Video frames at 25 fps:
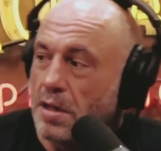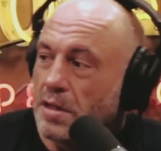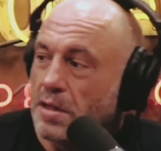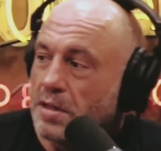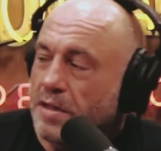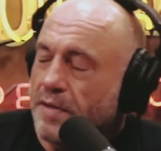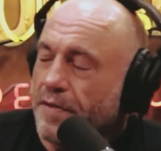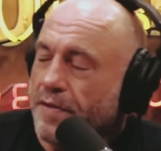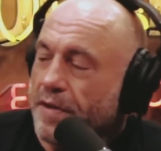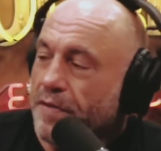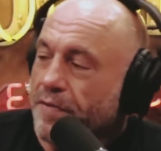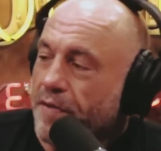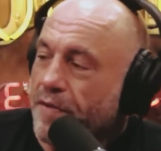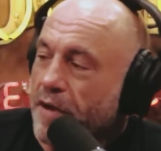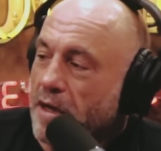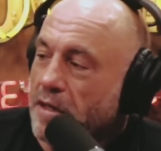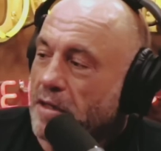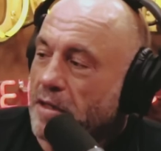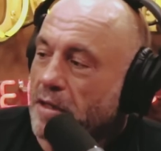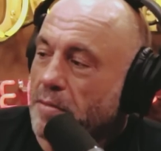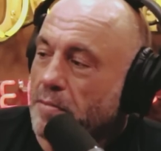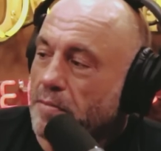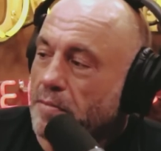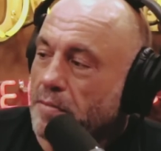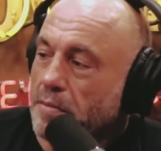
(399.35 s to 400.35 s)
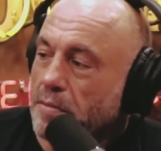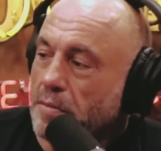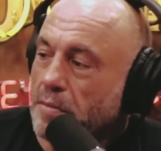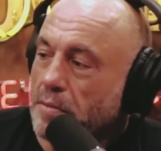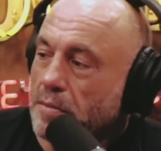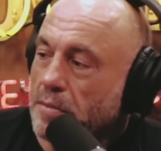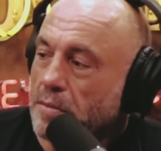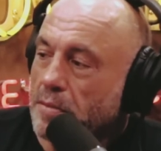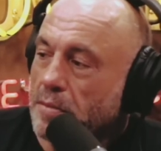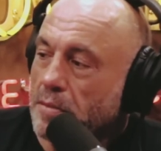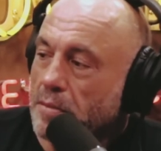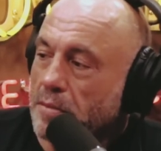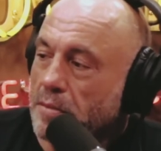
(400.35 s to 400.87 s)
See if you can find them. A
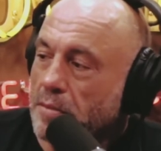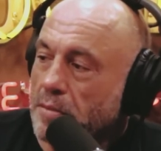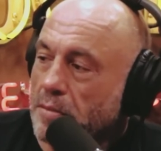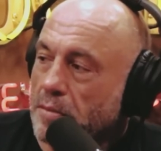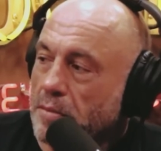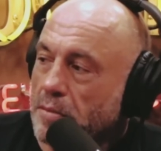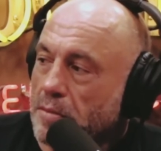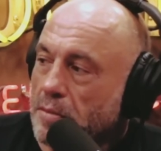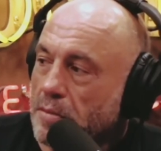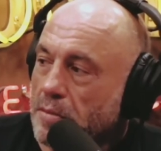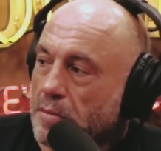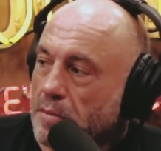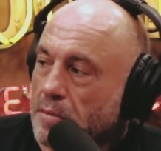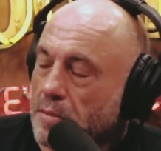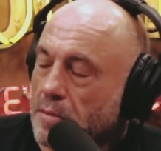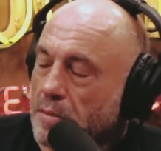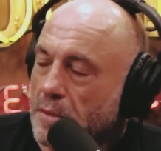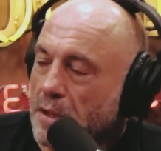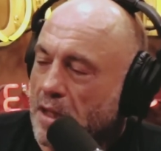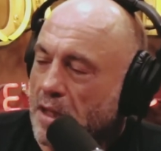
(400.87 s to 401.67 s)
sl- what is it called?